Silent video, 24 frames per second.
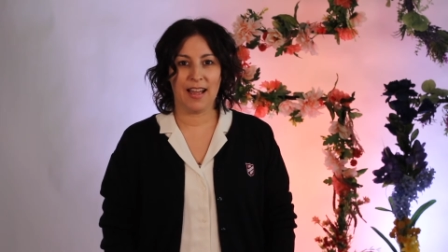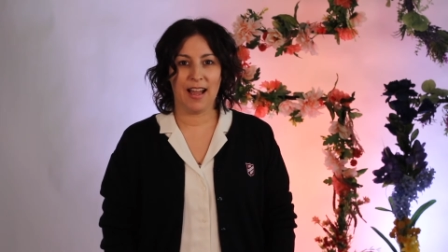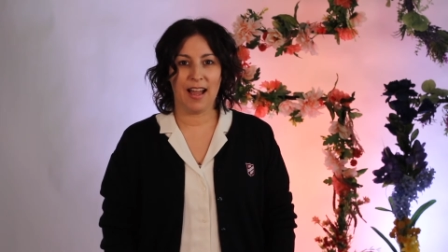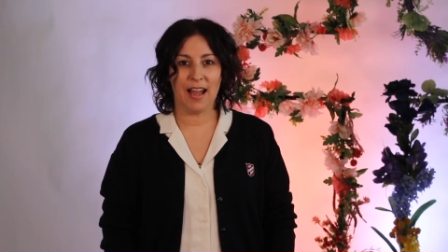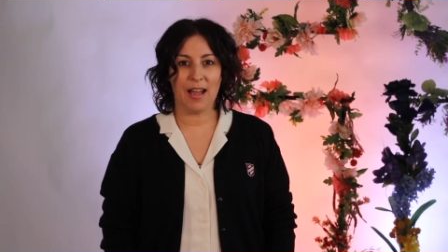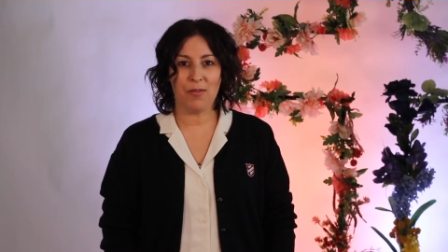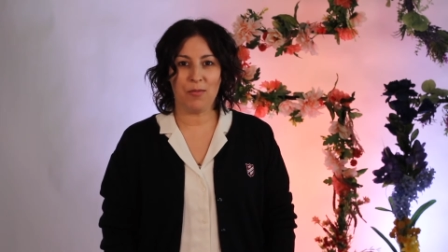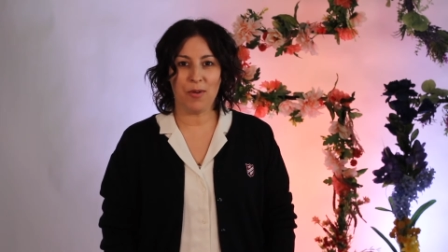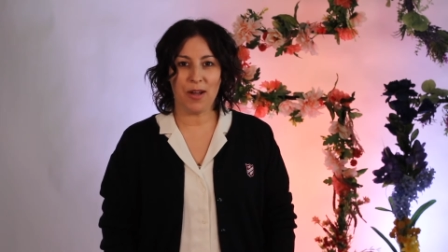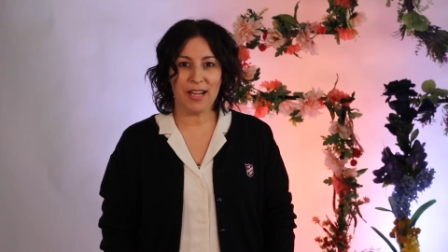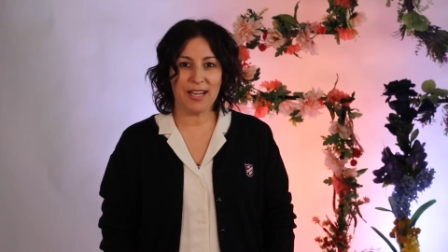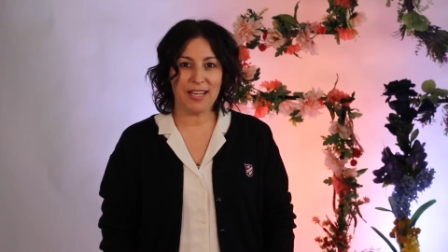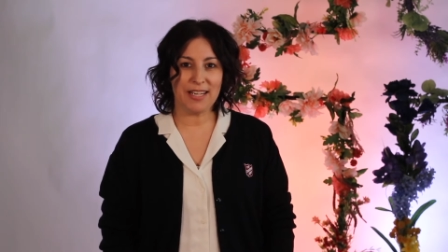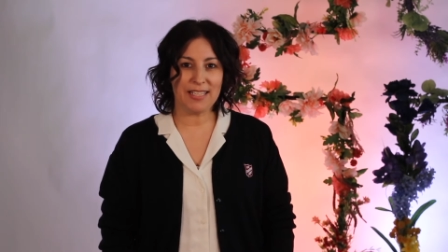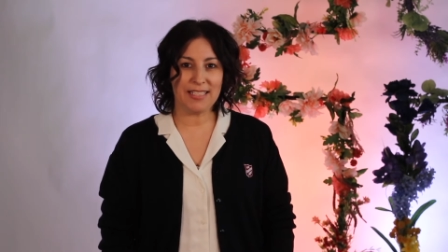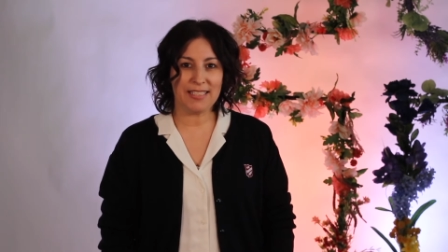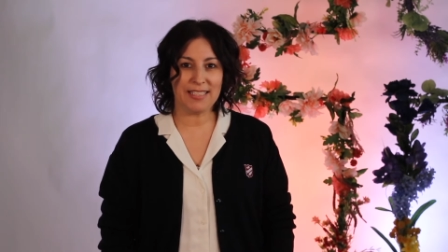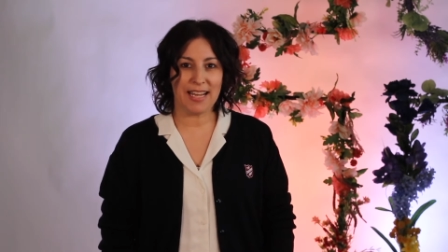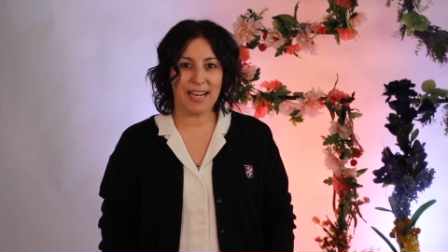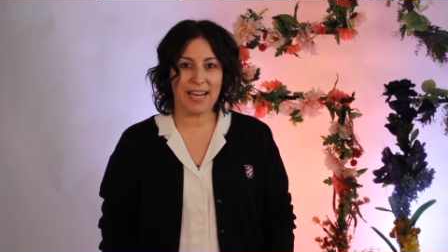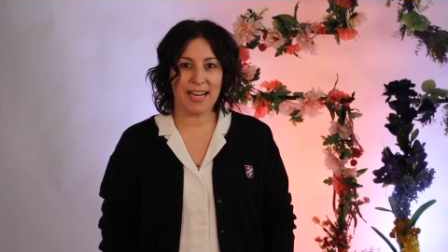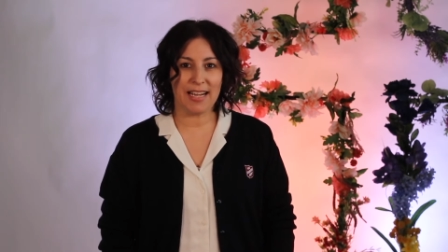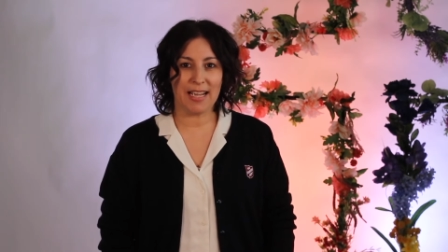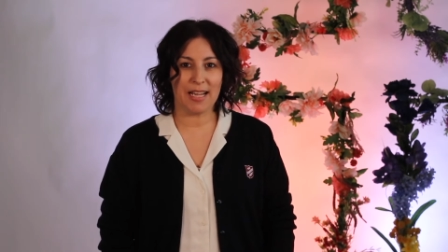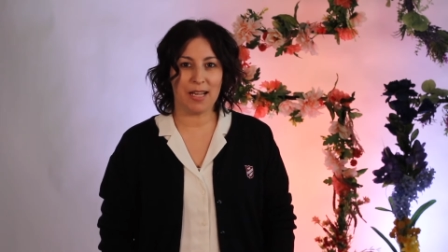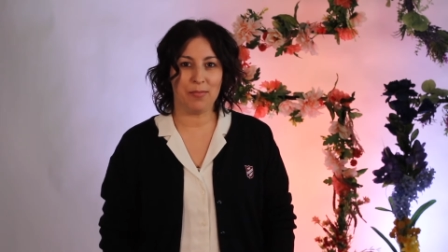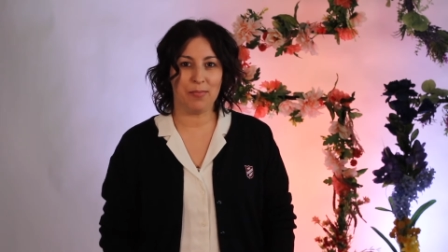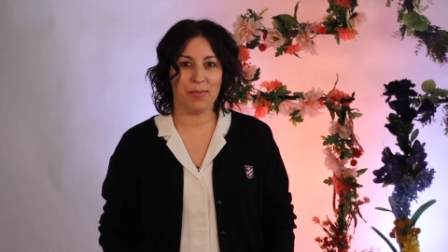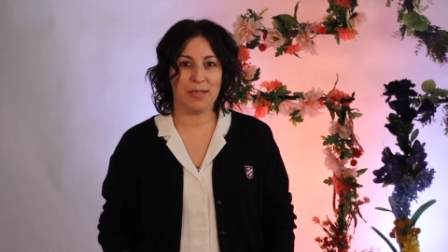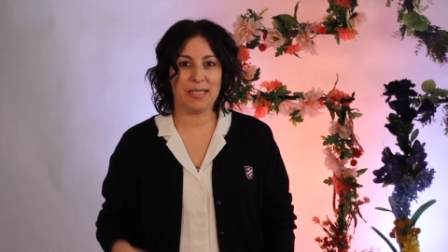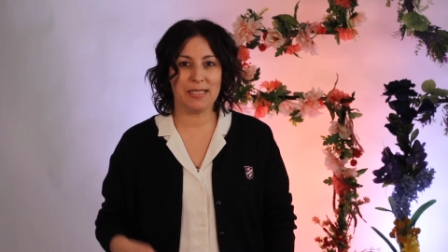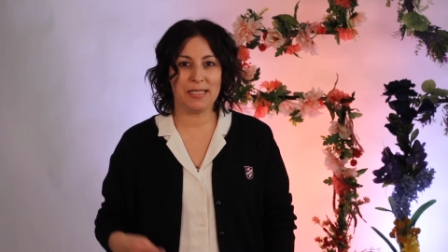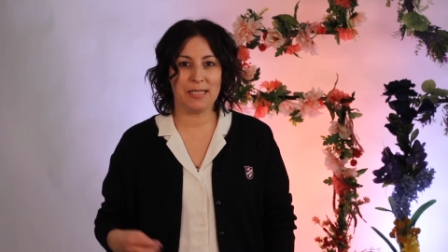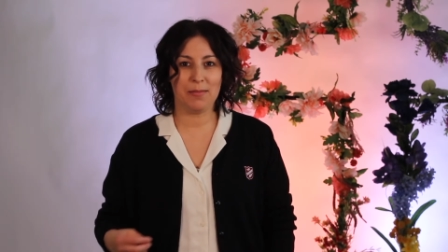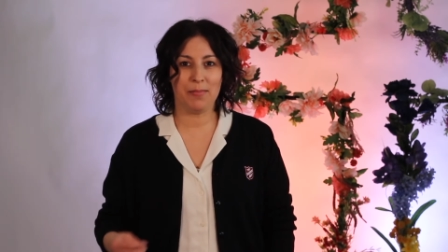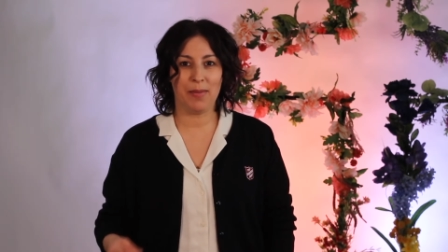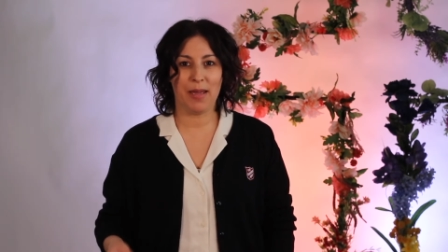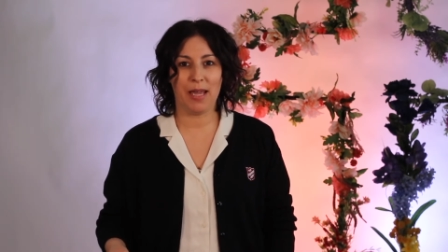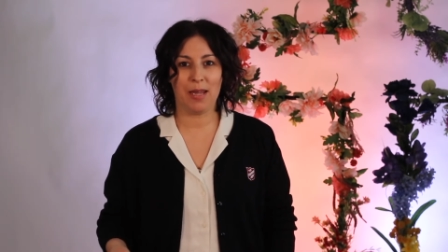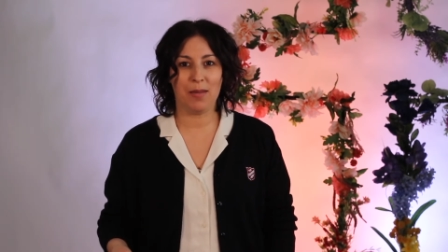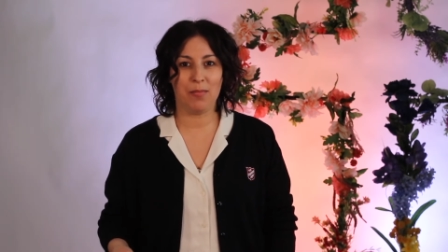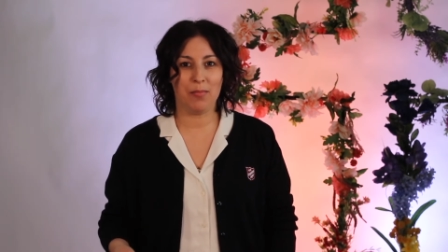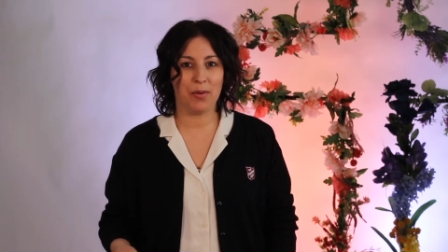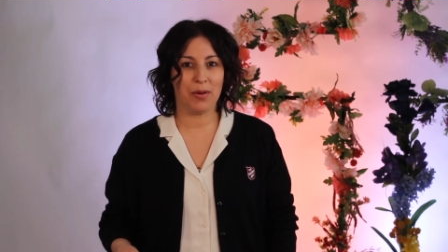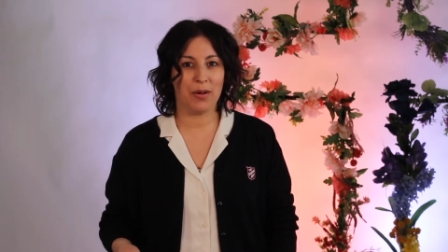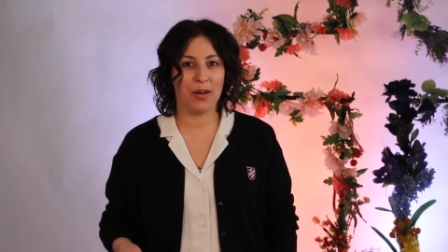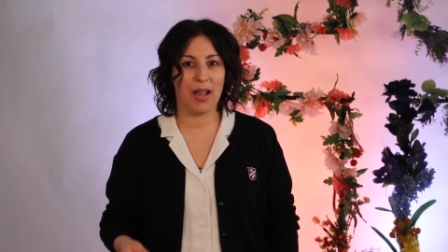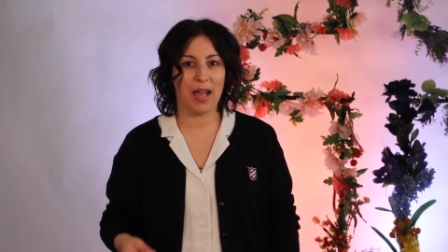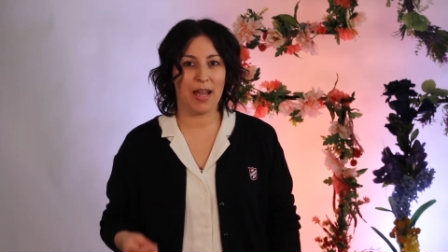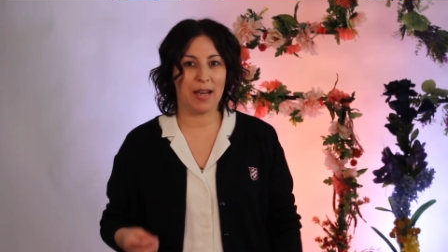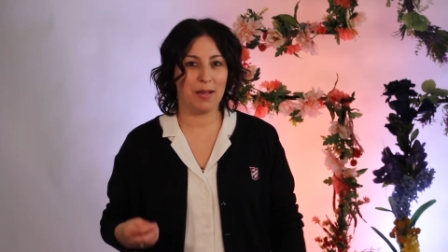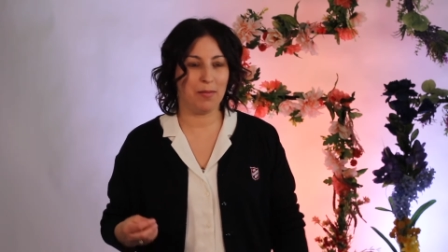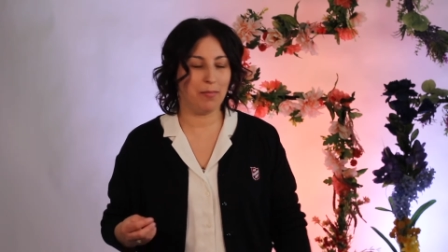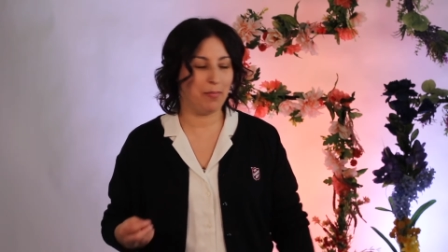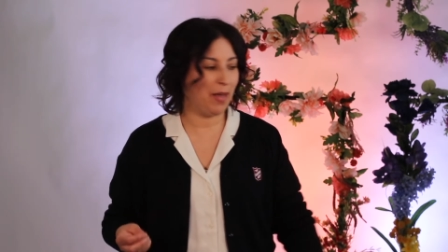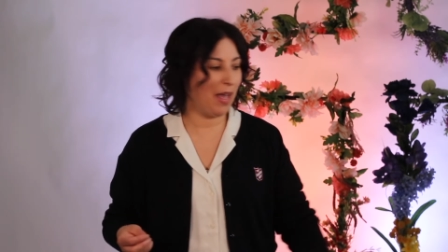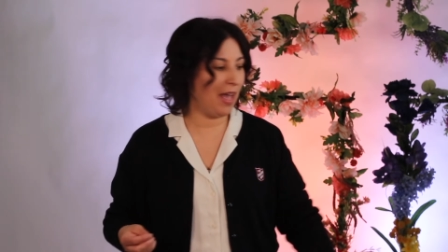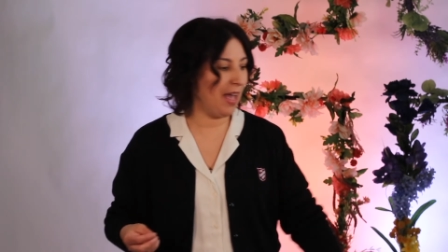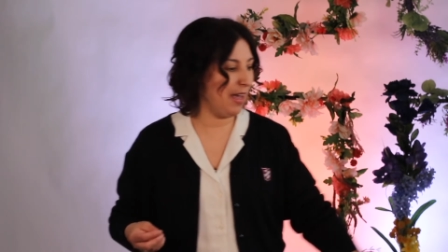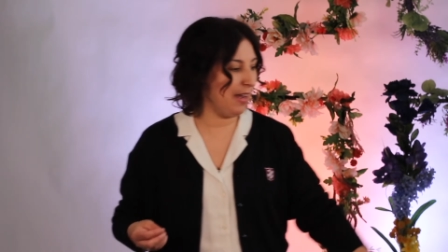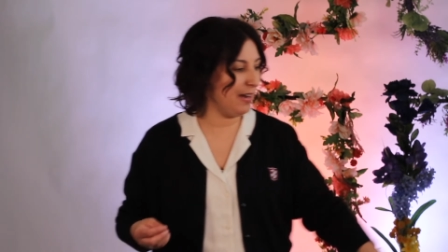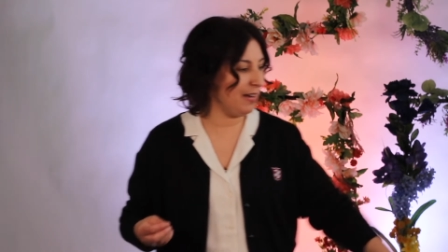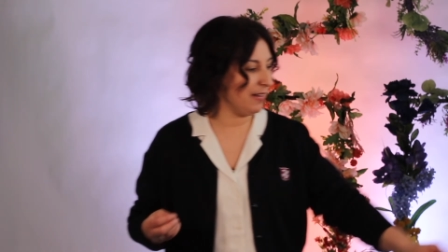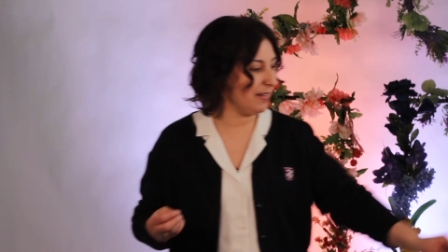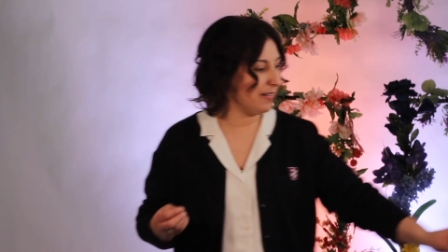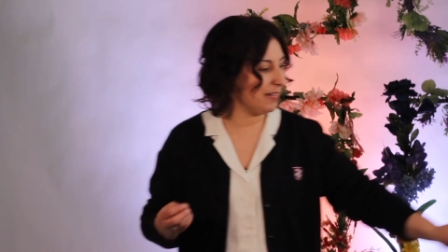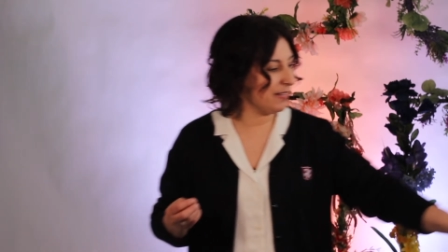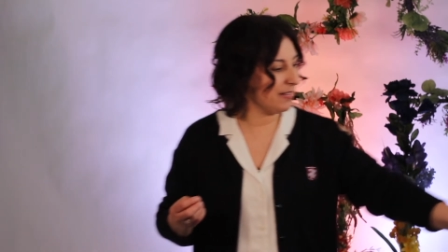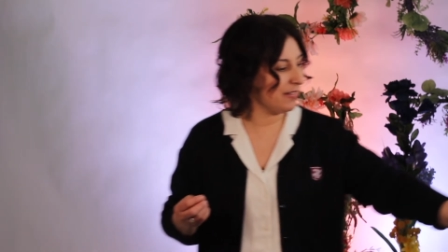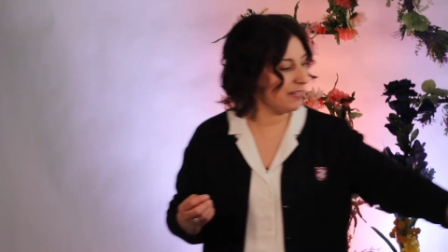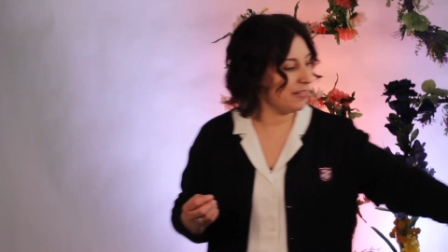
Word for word: I want you to take a piece of paper and a pen